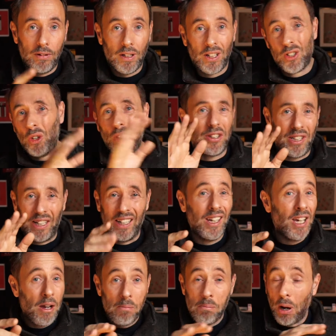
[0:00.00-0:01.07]
Because honestly,
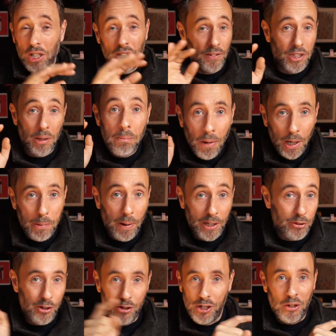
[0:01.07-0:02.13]
most of us are much
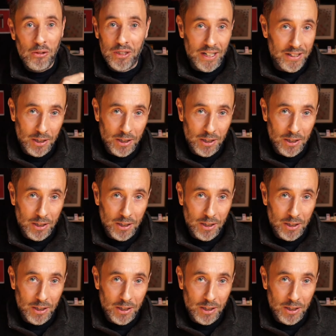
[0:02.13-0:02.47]
better at Tuesdays